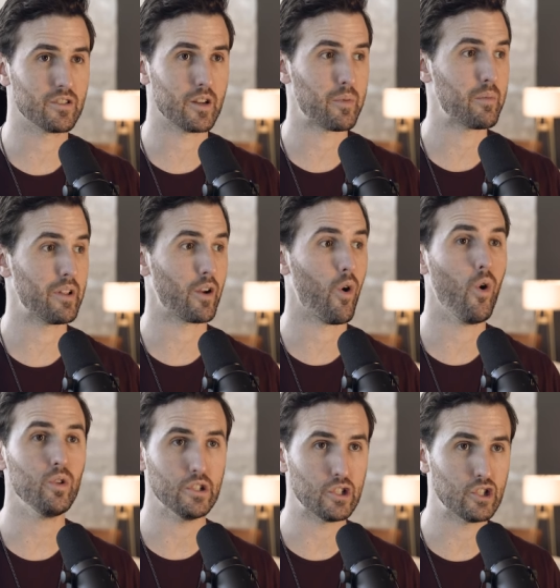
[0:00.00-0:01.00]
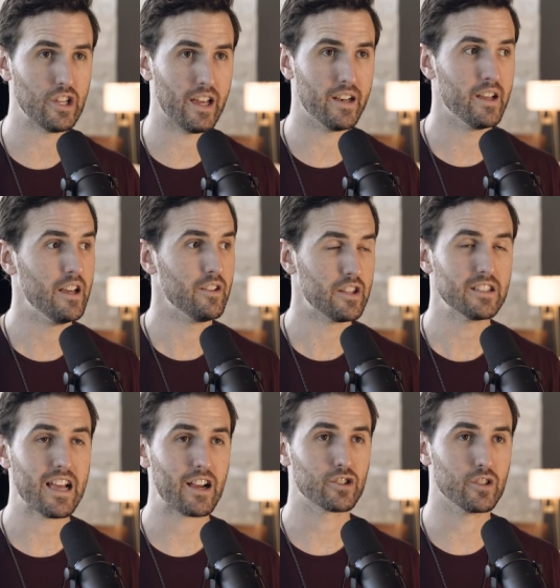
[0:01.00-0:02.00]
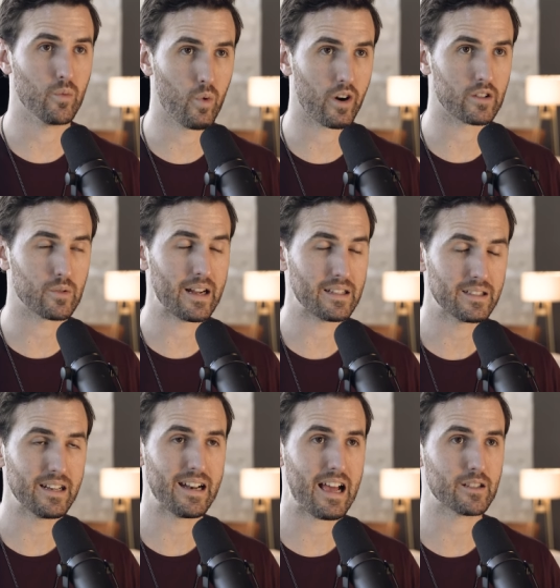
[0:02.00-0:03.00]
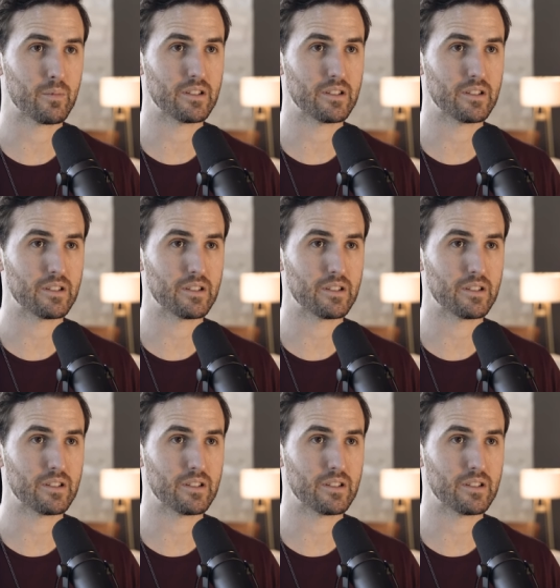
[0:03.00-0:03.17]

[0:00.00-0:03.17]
There are people like, holy shit, this actually works. When I sit and ask